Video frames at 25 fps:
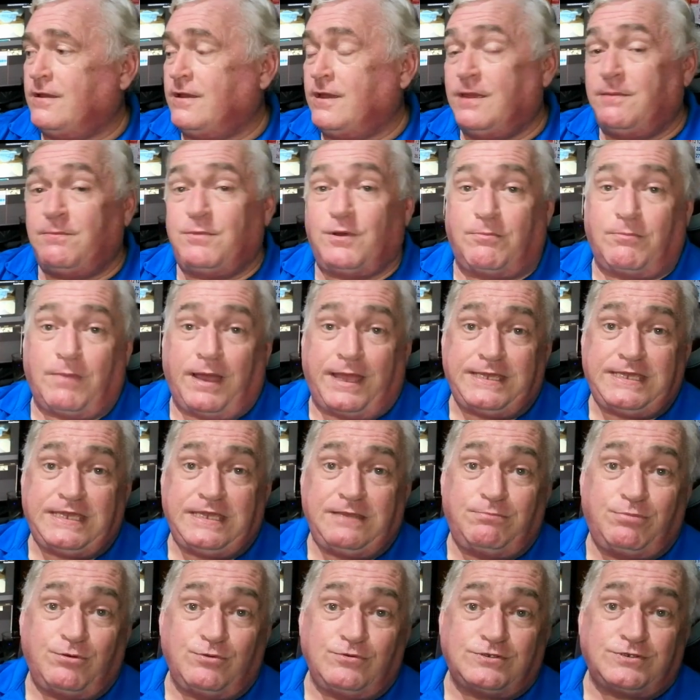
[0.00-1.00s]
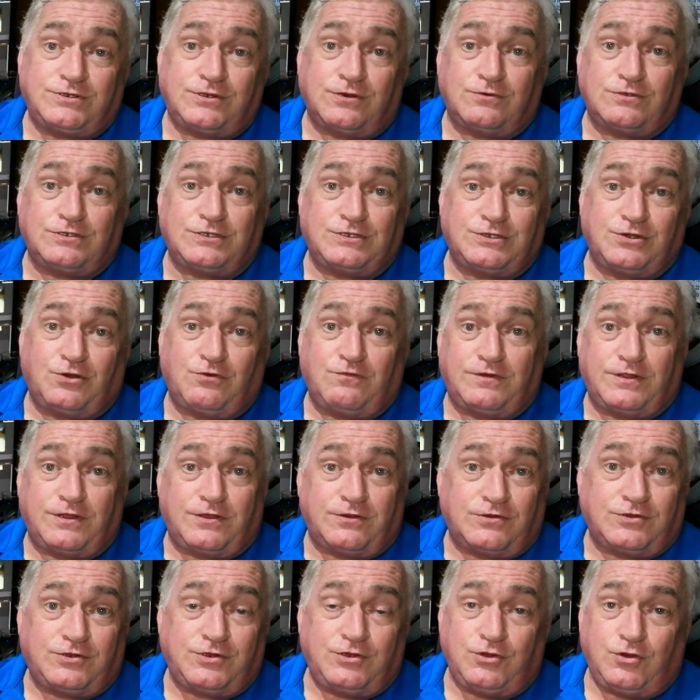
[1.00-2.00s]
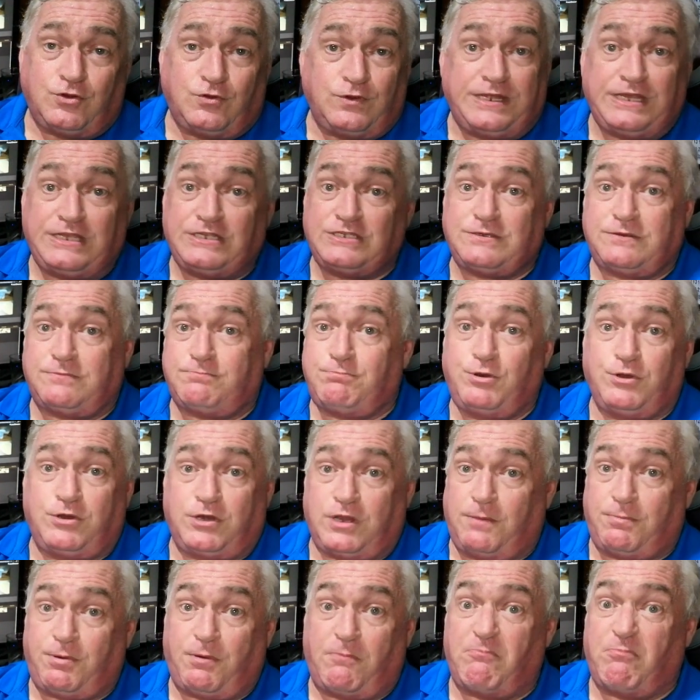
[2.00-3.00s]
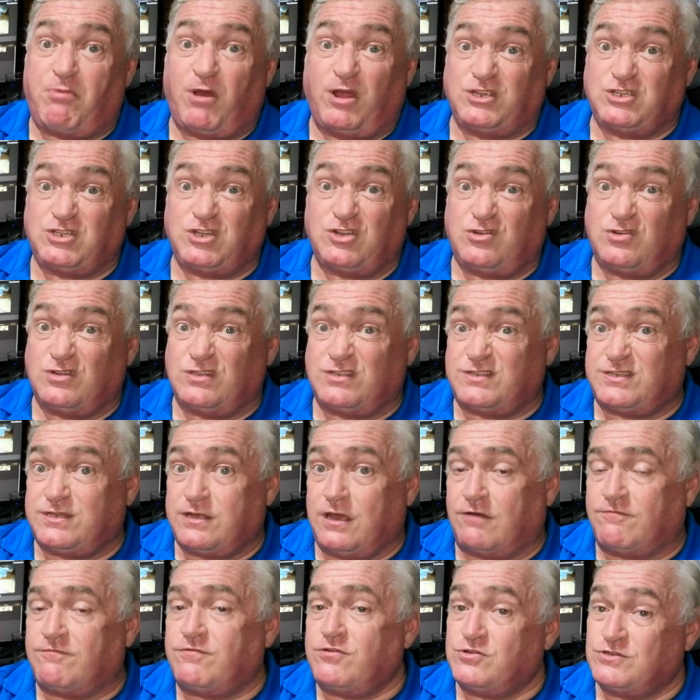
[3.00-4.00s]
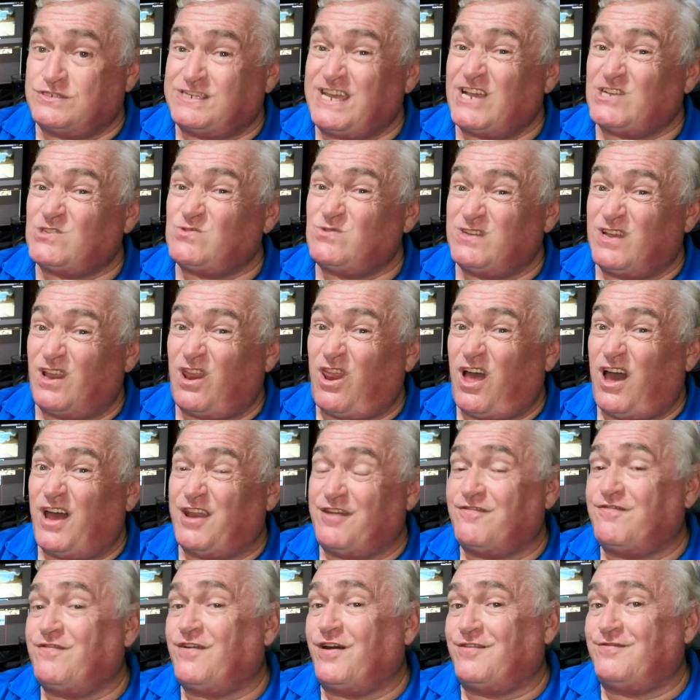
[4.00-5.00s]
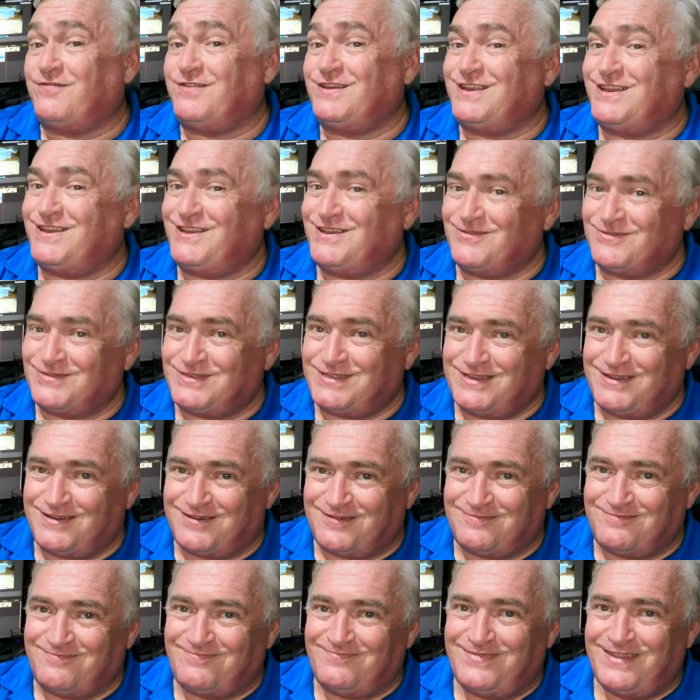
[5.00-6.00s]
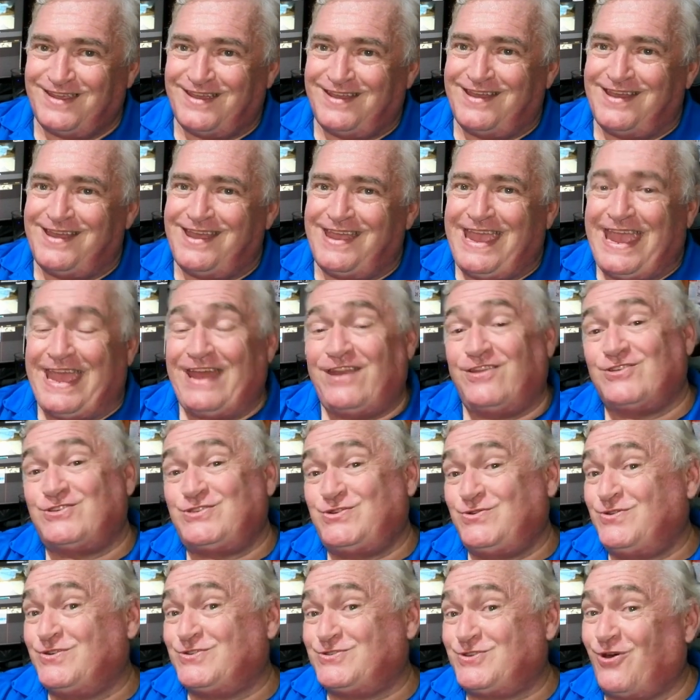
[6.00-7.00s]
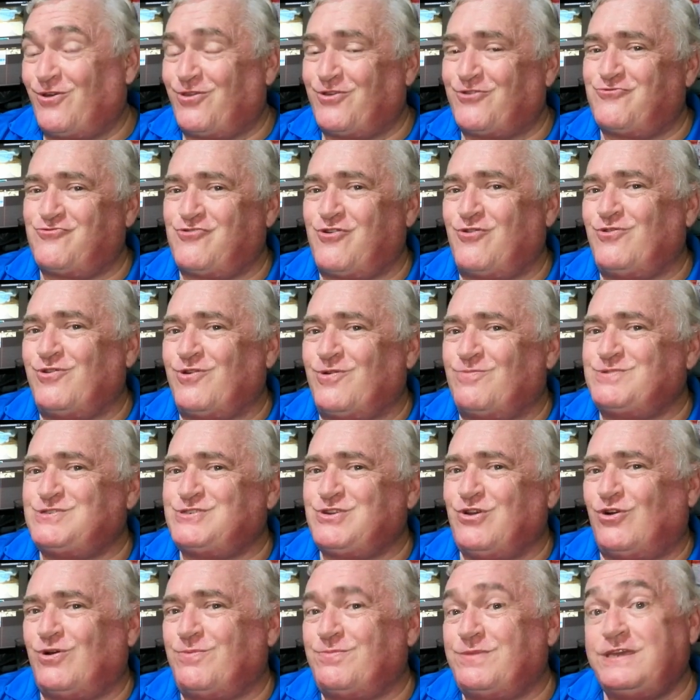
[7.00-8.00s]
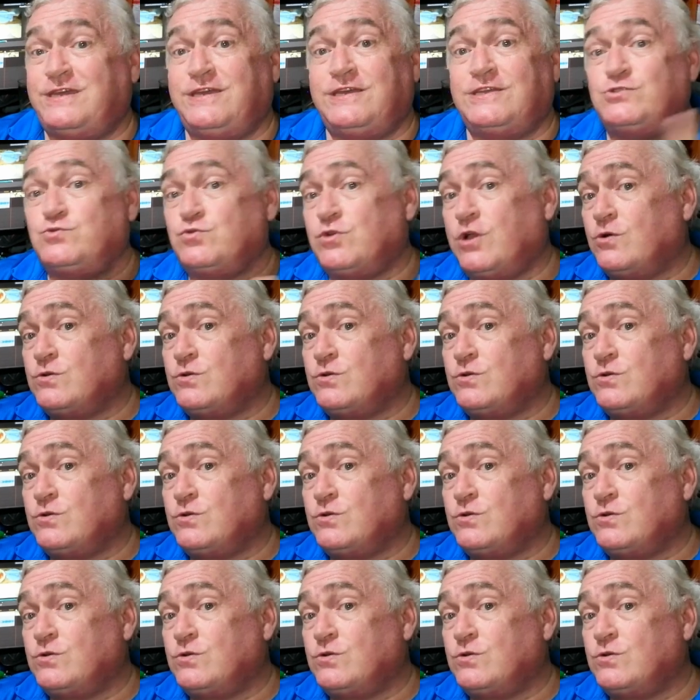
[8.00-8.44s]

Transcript: But Mikey Bustos is over there too. He's putting up a bunch of good stuff. There's actually a lot of fun videos there. And as soon as all the grown-ups show up, the kids will go